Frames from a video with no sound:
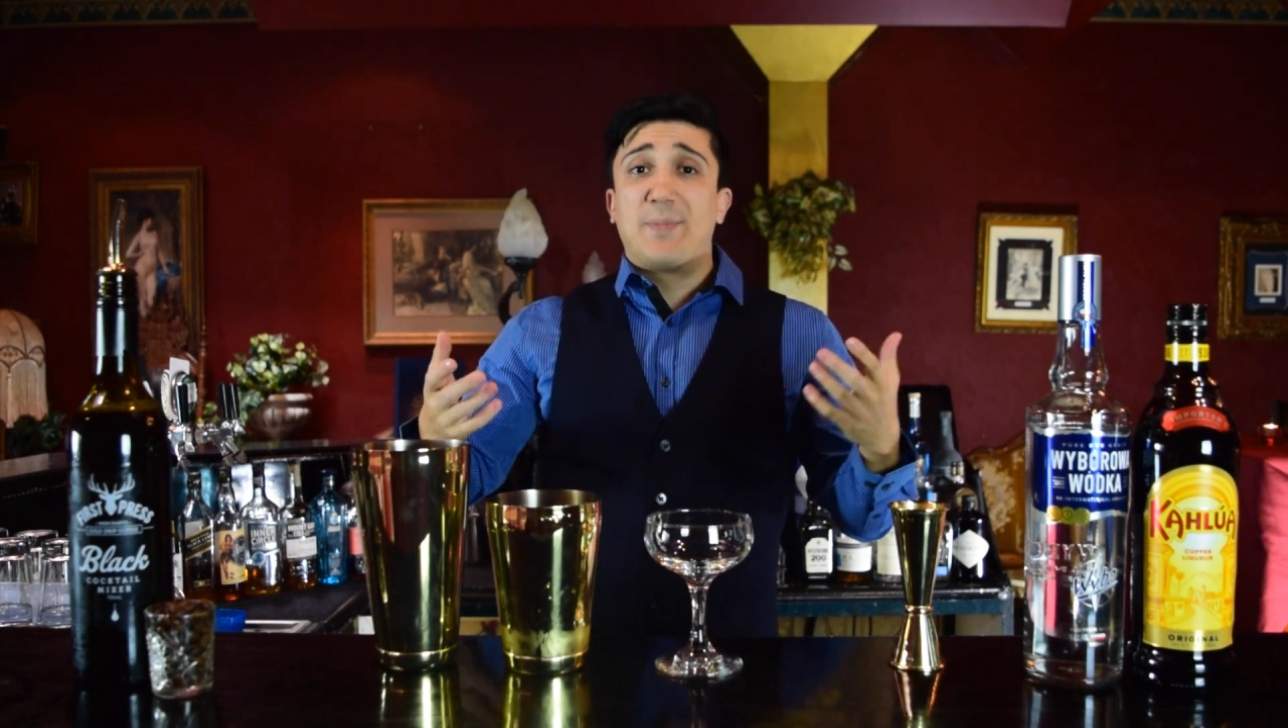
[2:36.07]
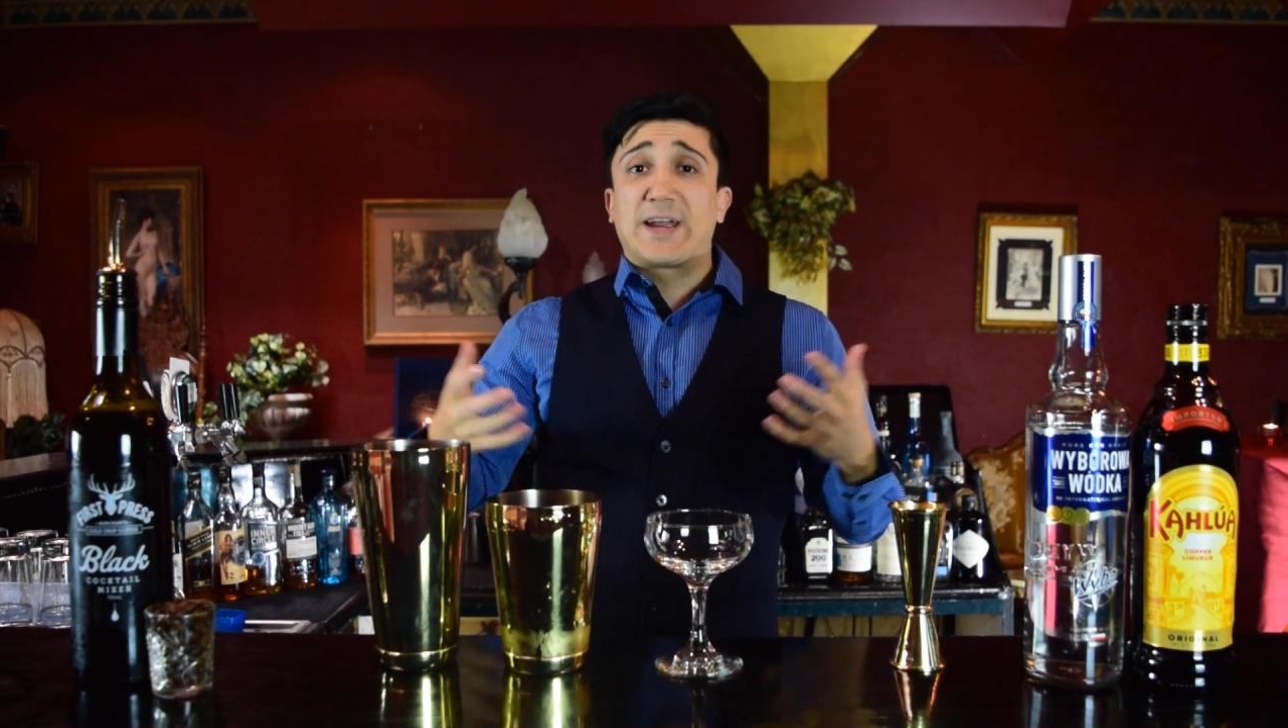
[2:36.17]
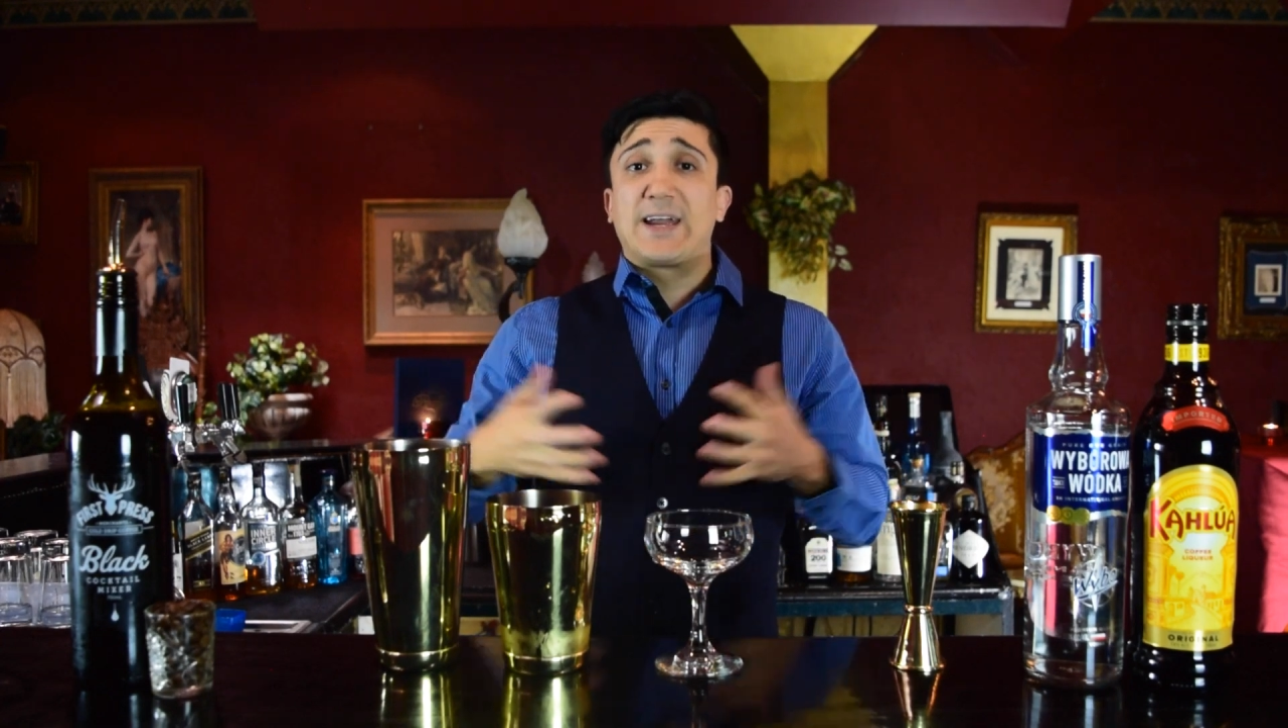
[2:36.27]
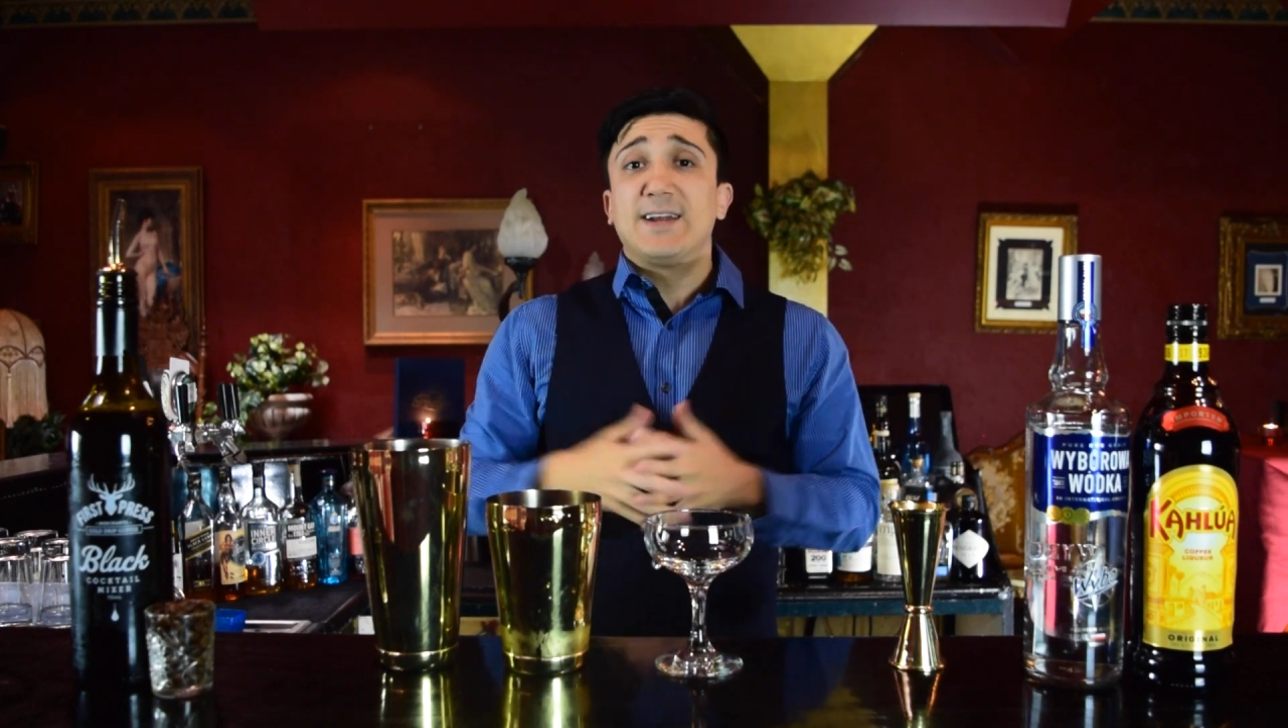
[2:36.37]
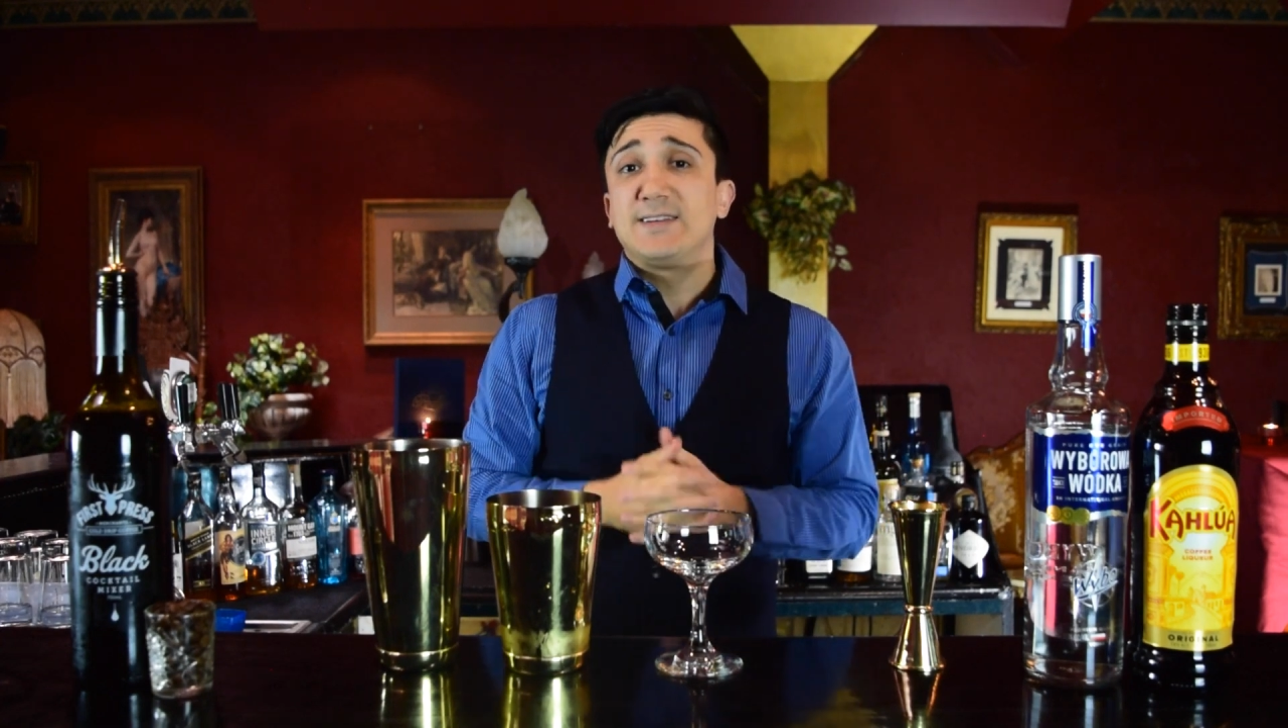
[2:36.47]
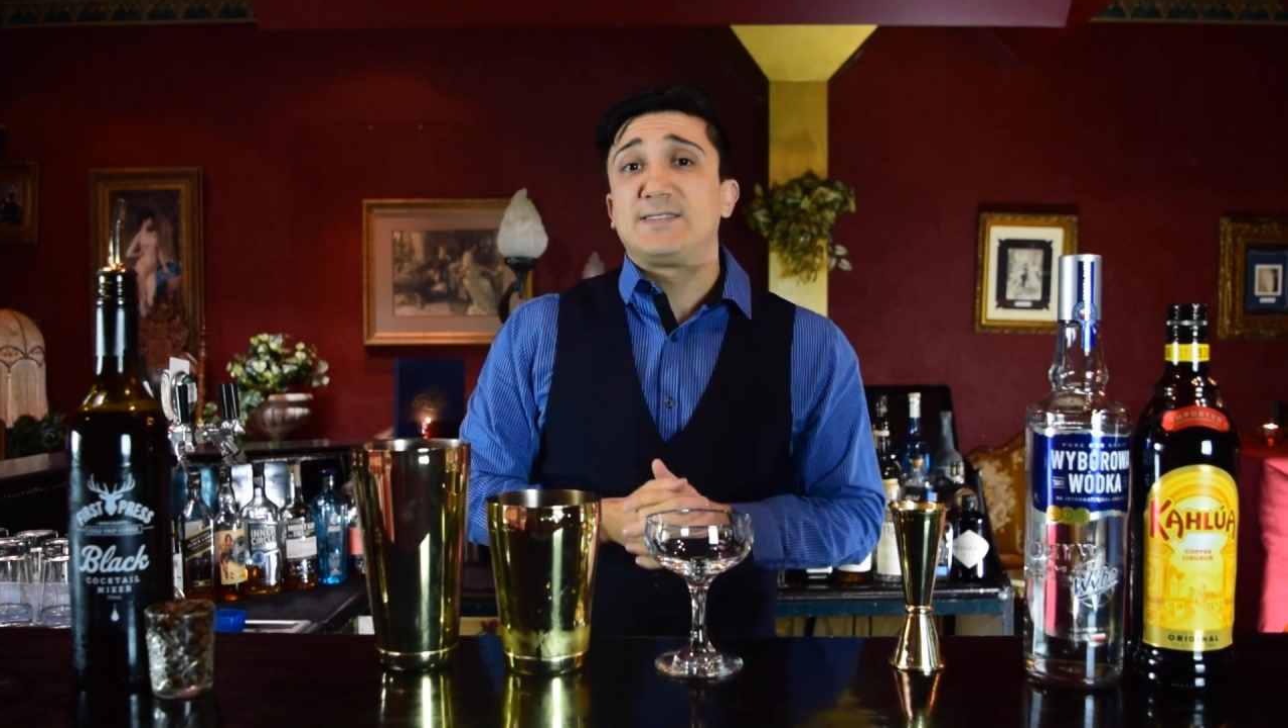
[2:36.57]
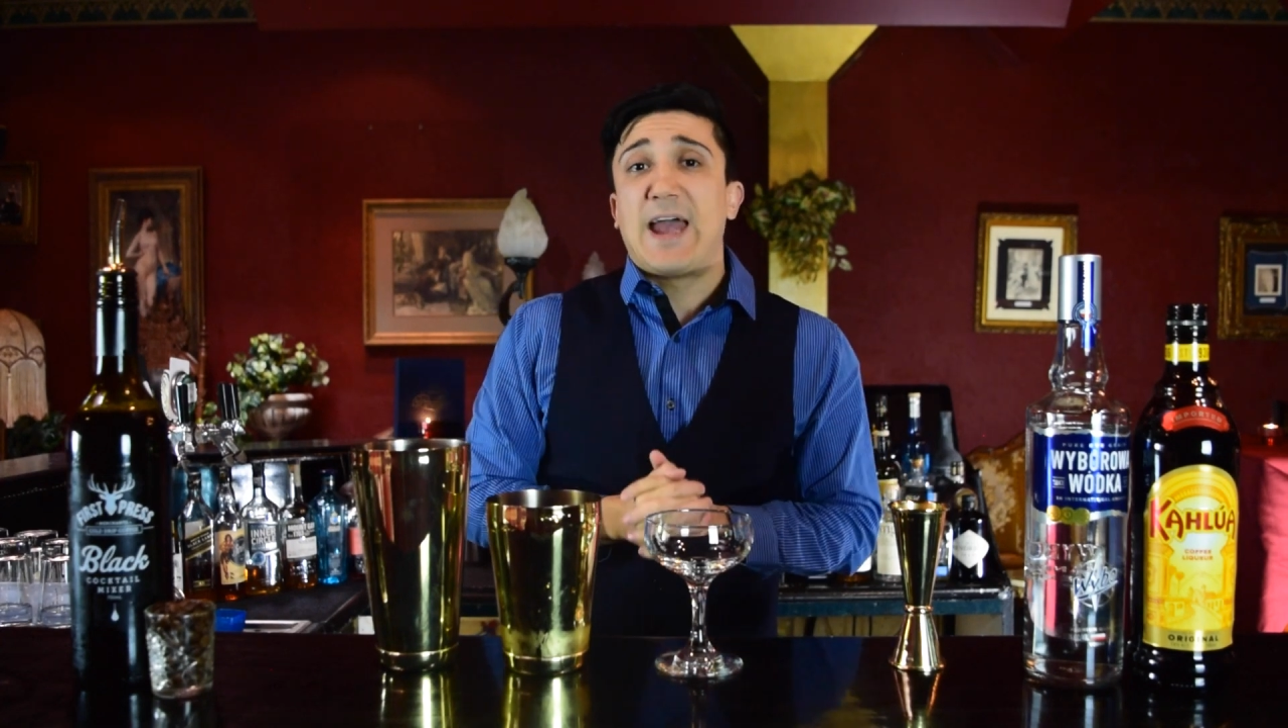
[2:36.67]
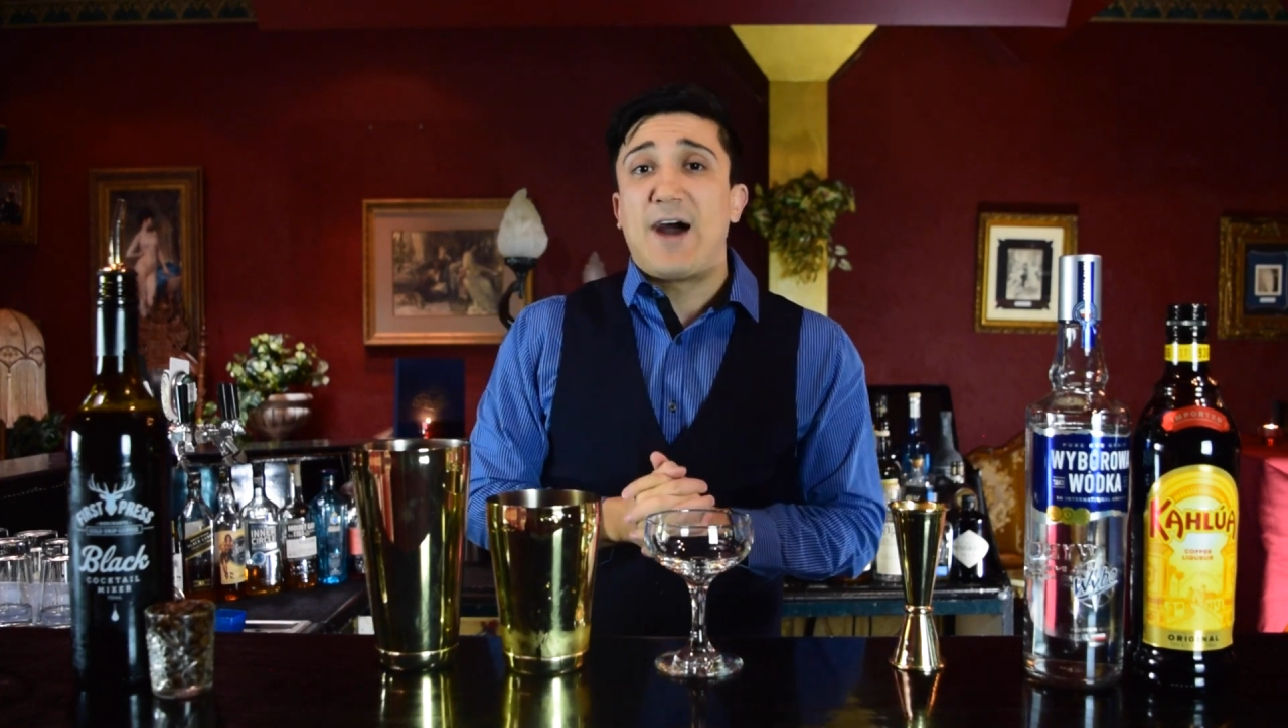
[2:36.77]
beginners